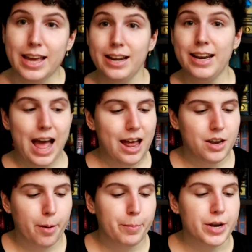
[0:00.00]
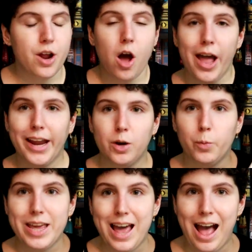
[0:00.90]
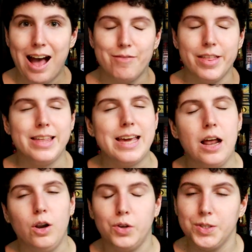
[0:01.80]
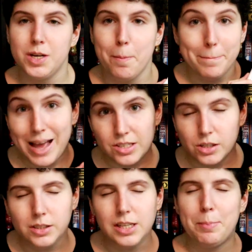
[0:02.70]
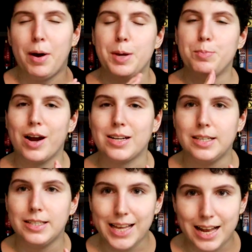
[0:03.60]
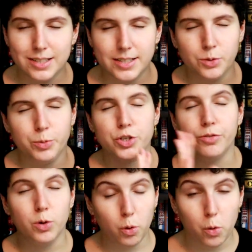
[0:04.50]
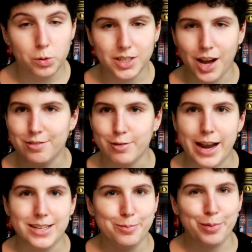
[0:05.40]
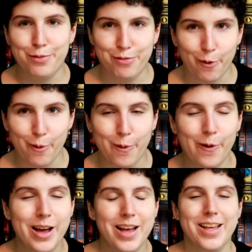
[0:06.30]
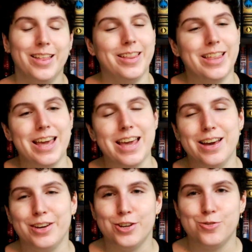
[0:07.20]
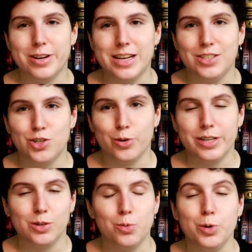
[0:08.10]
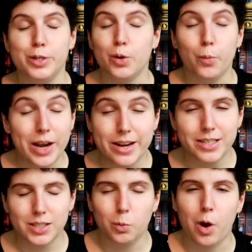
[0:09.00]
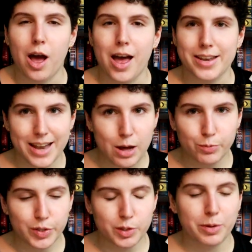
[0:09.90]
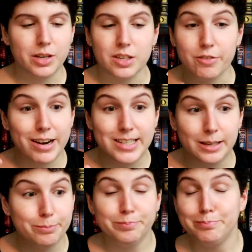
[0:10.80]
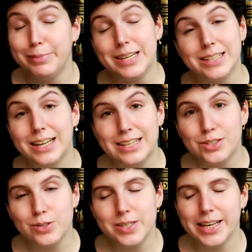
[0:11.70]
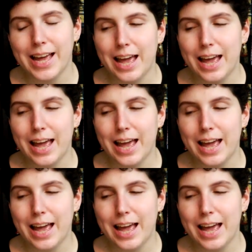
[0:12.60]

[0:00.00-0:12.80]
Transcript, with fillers: In at number 9 we have The Lost Metal by Brandon Sanderson, which of course I read before the Goodreads Choice Awards winners were announced because I read it basically as soon as it